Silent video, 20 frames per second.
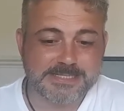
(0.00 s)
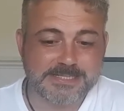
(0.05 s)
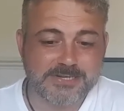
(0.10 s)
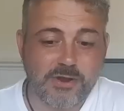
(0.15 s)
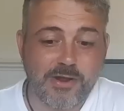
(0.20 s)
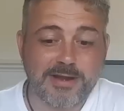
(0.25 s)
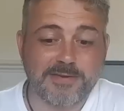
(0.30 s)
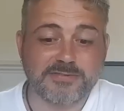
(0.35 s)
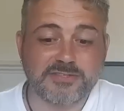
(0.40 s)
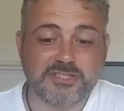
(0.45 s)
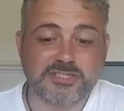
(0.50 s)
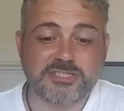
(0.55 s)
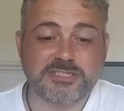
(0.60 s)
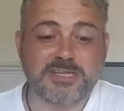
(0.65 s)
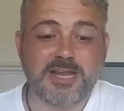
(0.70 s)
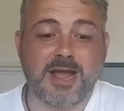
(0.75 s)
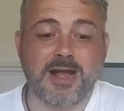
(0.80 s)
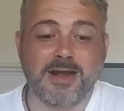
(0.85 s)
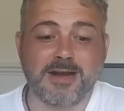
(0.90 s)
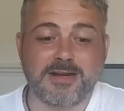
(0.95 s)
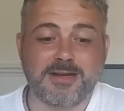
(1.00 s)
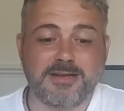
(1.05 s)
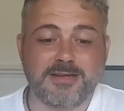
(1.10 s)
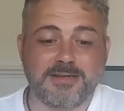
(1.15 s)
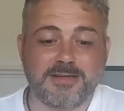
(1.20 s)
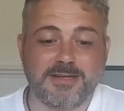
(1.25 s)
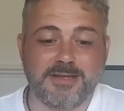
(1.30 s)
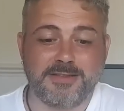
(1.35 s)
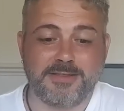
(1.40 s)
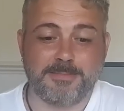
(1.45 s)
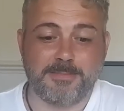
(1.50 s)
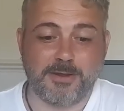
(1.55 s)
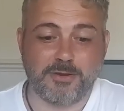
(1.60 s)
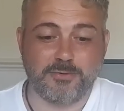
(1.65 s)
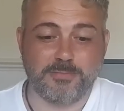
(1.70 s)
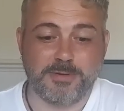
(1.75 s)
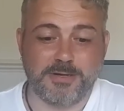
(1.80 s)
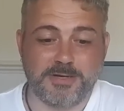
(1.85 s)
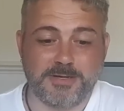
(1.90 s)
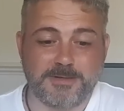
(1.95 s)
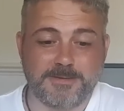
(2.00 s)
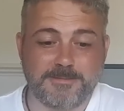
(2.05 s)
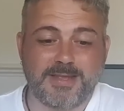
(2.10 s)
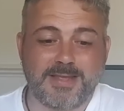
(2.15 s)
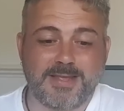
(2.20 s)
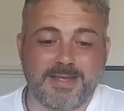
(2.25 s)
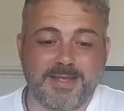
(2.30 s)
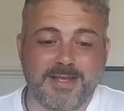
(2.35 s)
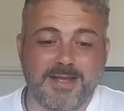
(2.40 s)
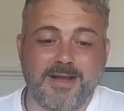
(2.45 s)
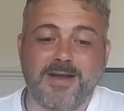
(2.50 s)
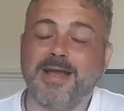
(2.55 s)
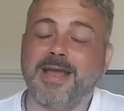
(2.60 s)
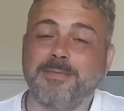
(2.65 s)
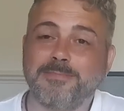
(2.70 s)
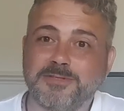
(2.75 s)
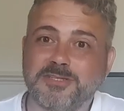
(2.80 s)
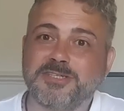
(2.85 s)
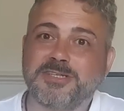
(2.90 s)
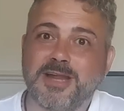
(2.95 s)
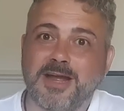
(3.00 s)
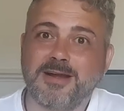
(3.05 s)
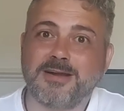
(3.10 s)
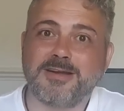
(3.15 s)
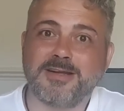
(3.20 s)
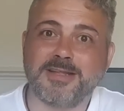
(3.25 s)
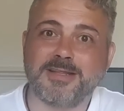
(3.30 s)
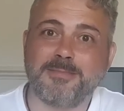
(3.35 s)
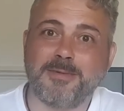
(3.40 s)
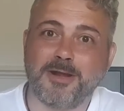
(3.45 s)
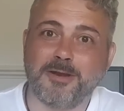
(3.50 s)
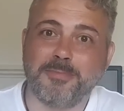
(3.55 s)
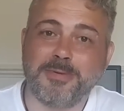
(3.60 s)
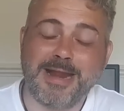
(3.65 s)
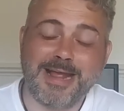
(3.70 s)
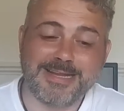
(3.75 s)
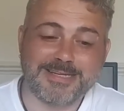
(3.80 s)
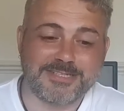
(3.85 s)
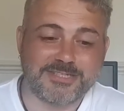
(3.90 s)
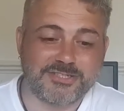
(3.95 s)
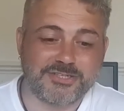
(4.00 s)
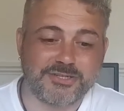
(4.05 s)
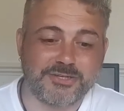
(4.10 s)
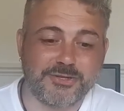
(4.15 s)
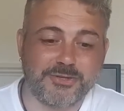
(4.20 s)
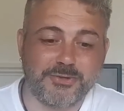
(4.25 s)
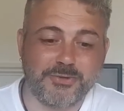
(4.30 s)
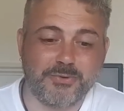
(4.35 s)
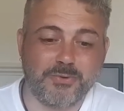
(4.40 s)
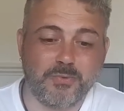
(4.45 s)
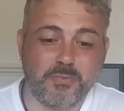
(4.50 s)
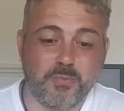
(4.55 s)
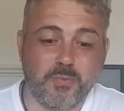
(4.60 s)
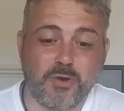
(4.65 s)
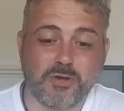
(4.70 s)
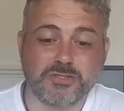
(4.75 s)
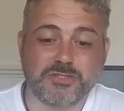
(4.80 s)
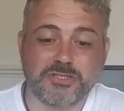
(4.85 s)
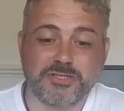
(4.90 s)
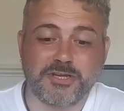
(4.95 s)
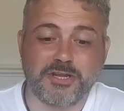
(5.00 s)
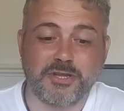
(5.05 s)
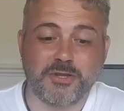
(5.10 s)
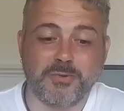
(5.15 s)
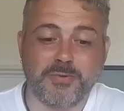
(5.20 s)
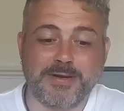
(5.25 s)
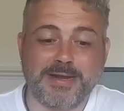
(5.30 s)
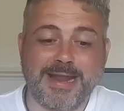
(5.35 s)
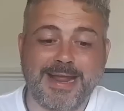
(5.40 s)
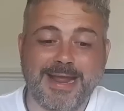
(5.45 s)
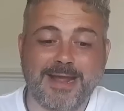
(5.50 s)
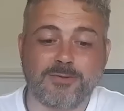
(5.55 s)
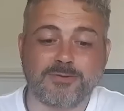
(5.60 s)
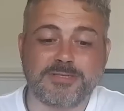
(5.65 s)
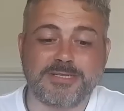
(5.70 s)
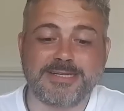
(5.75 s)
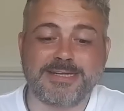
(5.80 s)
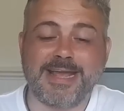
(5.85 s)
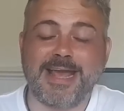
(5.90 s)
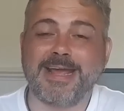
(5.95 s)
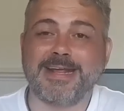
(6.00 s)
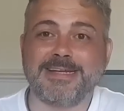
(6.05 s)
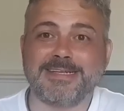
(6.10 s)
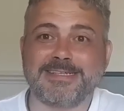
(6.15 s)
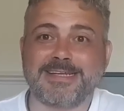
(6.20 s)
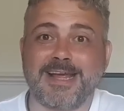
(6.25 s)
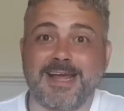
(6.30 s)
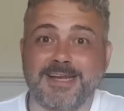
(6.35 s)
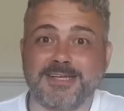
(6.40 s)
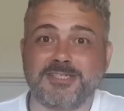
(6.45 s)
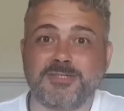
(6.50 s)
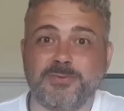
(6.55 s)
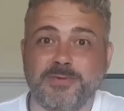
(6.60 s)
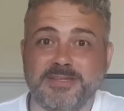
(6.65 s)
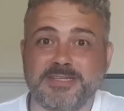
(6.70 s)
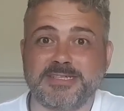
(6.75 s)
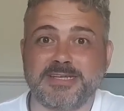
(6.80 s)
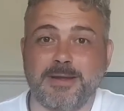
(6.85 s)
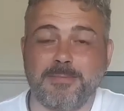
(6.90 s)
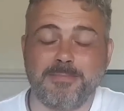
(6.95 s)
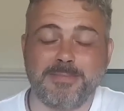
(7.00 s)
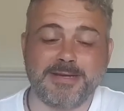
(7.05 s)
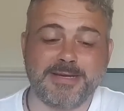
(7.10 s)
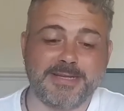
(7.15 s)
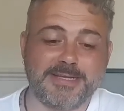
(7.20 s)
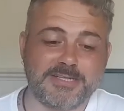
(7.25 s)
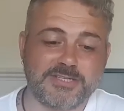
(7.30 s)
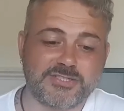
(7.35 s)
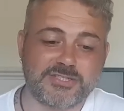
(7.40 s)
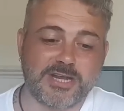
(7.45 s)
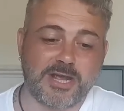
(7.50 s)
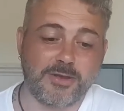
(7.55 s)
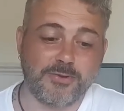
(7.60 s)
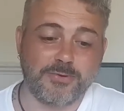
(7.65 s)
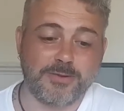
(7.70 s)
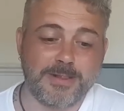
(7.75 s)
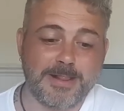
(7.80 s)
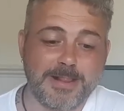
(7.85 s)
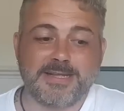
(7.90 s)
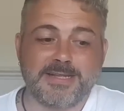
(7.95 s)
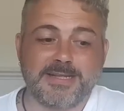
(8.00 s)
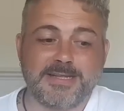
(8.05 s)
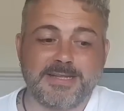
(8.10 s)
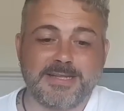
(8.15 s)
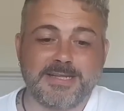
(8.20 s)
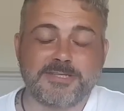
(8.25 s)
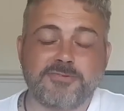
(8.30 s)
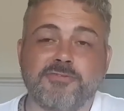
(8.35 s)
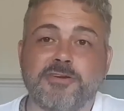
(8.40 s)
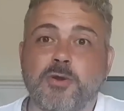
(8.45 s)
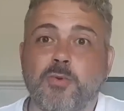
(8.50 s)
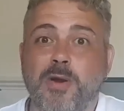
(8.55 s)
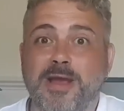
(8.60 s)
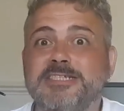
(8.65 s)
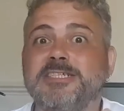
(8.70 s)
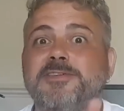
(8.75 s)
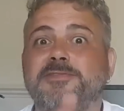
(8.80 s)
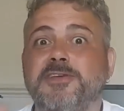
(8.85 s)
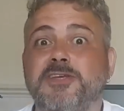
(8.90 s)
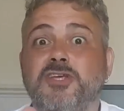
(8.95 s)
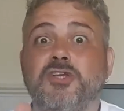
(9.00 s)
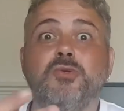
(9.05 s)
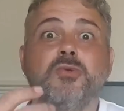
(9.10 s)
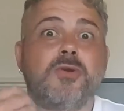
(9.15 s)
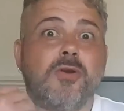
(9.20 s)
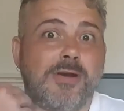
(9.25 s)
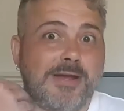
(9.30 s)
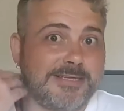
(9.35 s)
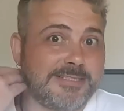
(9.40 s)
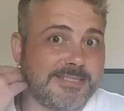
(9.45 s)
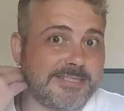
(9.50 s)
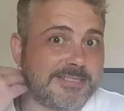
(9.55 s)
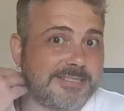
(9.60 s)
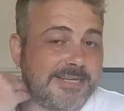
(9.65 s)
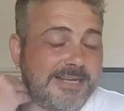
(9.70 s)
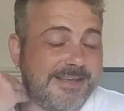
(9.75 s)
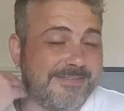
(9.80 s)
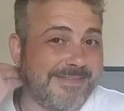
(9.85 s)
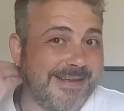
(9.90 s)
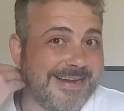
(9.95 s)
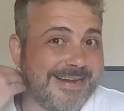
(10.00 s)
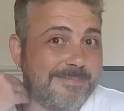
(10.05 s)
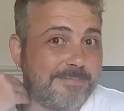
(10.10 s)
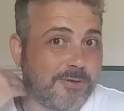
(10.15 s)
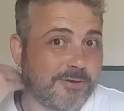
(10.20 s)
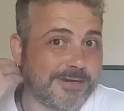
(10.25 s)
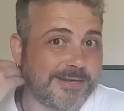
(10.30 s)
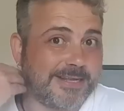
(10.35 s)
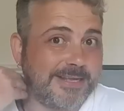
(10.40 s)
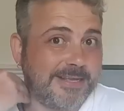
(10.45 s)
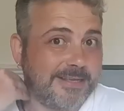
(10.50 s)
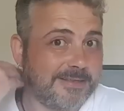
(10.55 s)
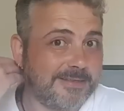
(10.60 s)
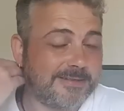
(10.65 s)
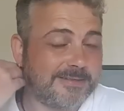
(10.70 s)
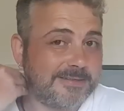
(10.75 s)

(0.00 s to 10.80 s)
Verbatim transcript: kind of stuck at the moment. I am stuck at the moment as to what to do and how to get in touch with somebody. So there's a request for you guys, if anybody